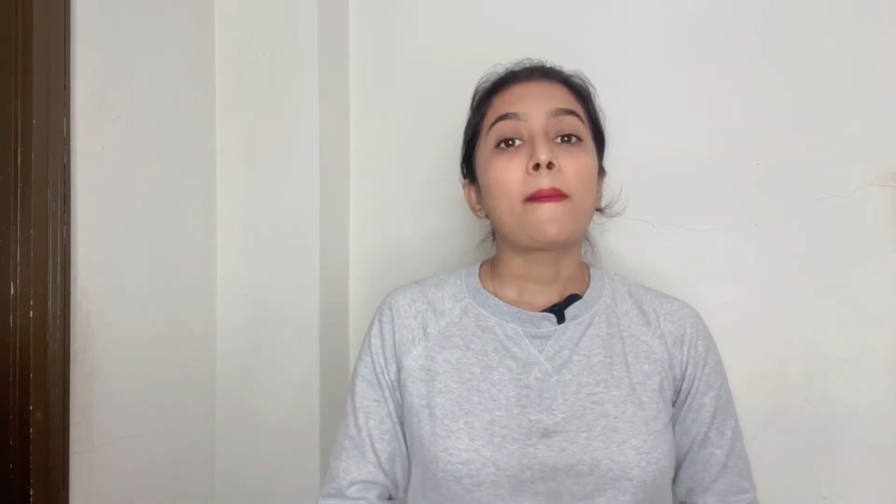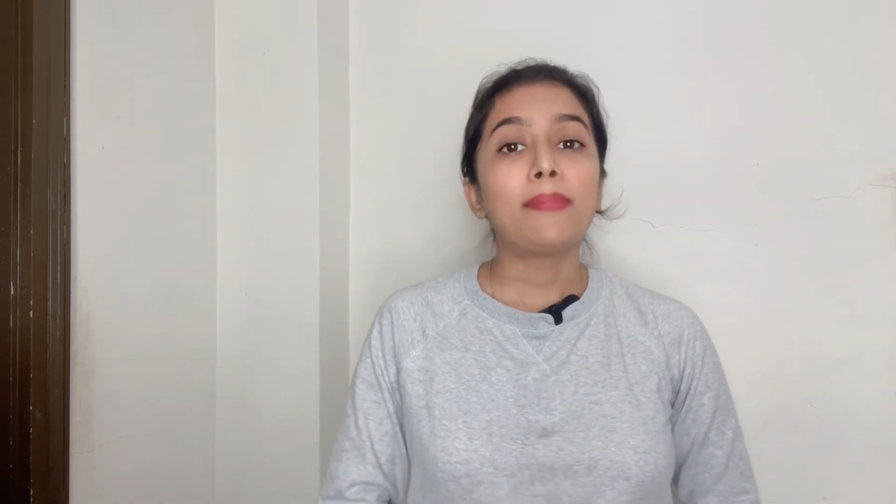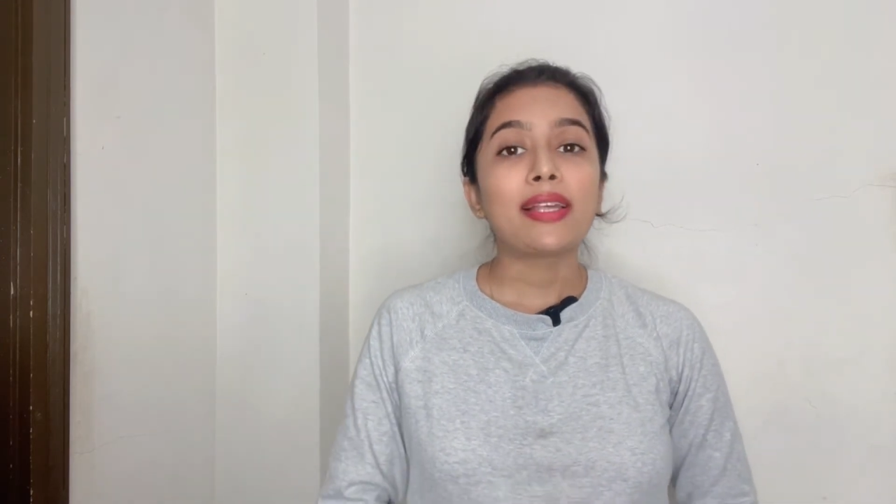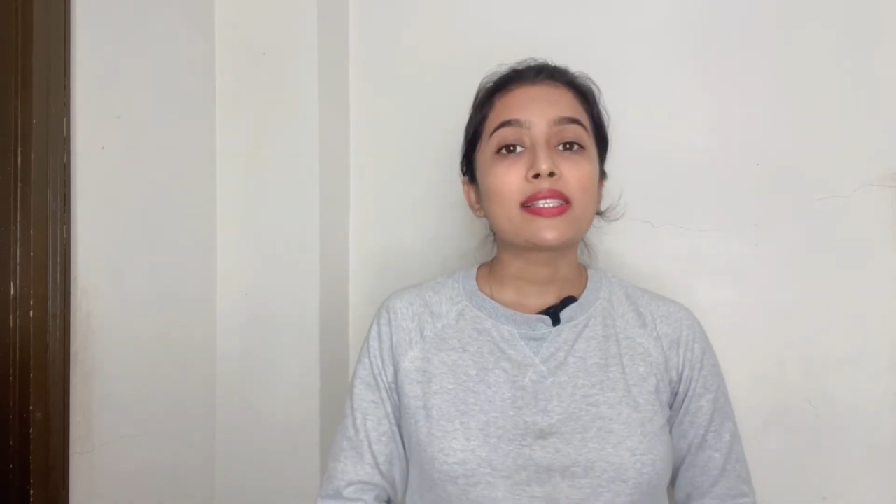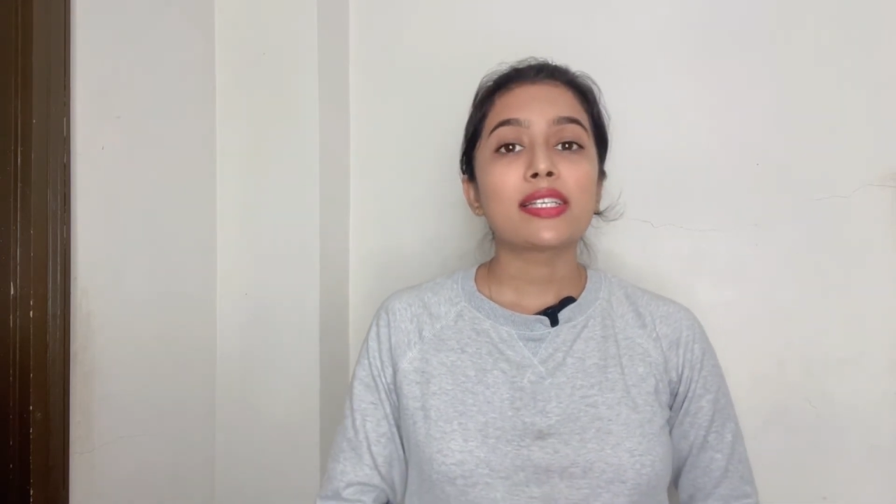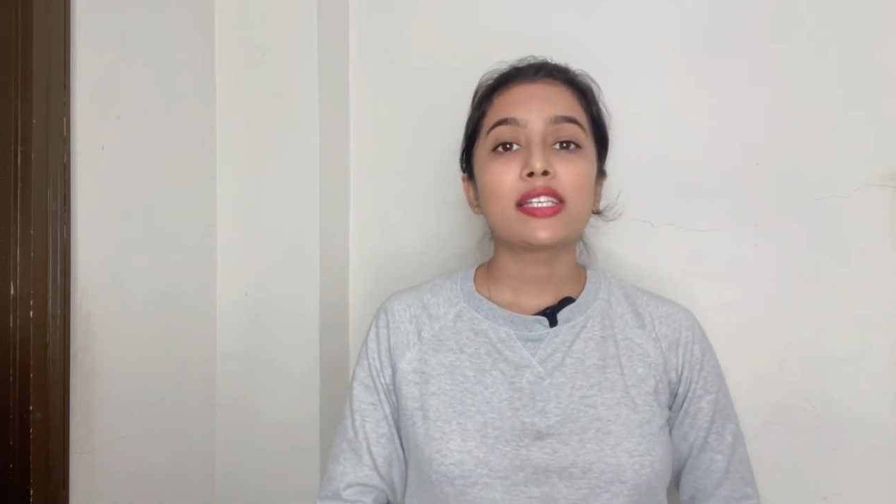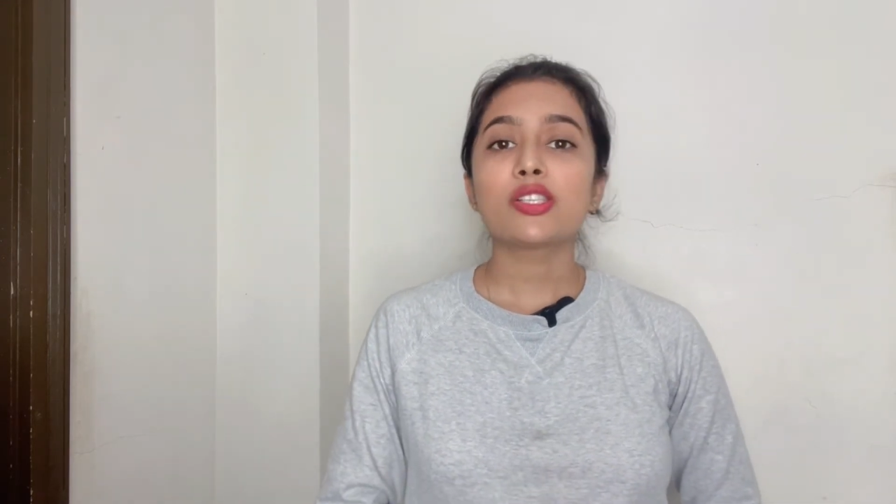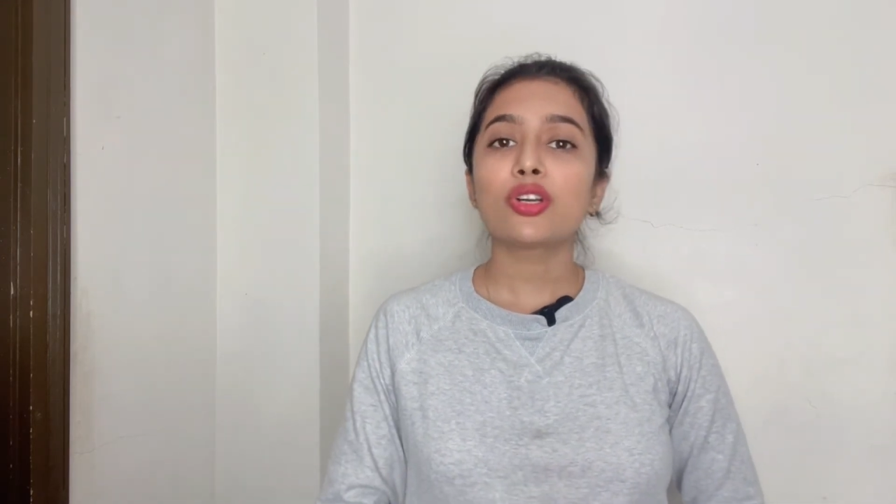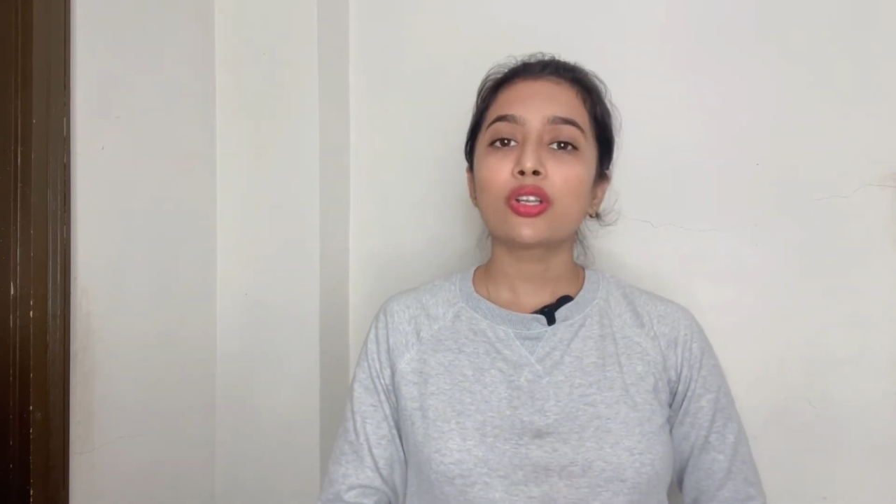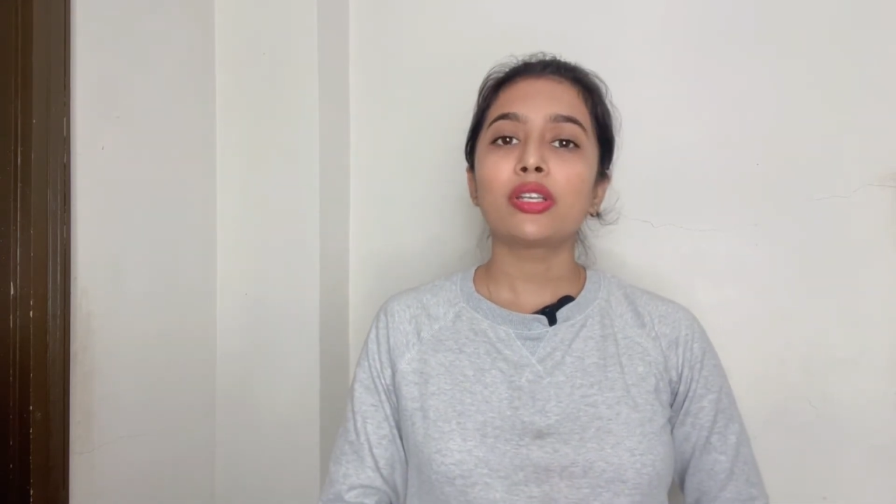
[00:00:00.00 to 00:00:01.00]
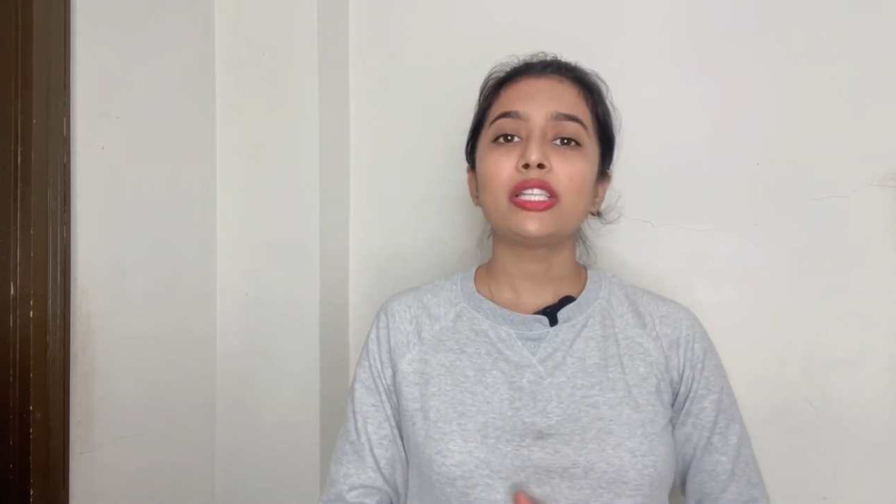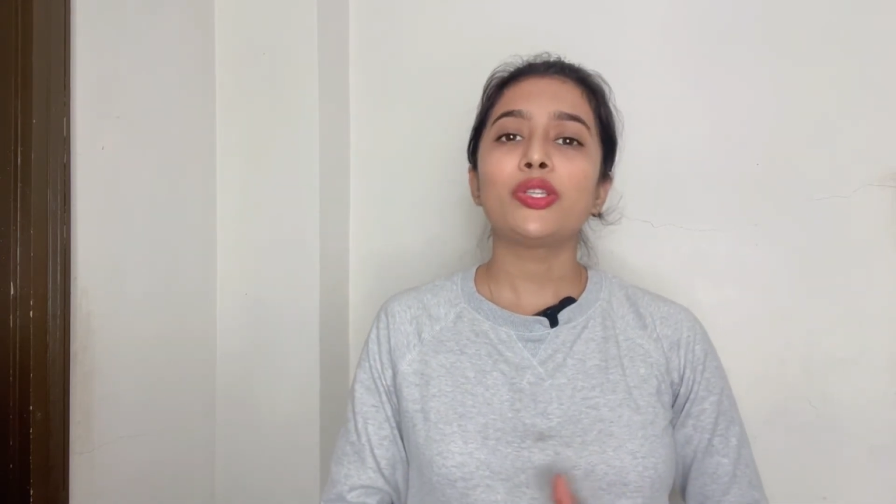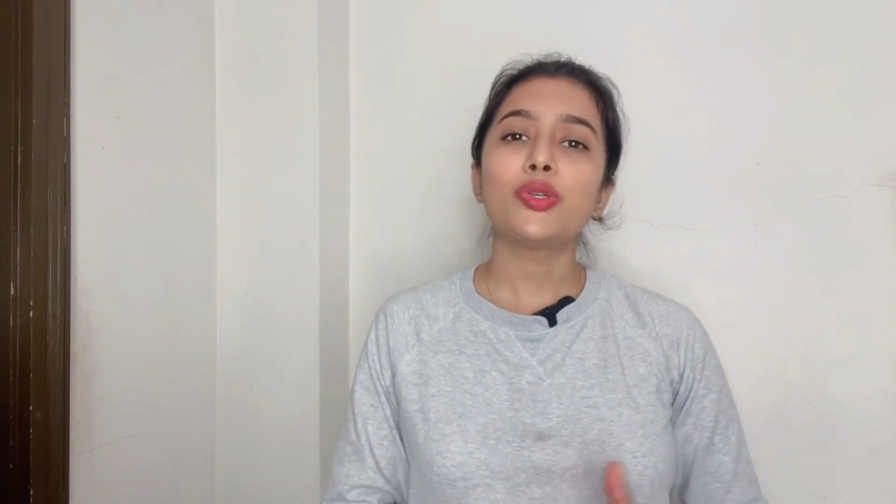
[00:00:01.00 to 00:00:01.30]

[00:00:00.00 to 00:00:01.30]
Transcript: Plus, it is not only the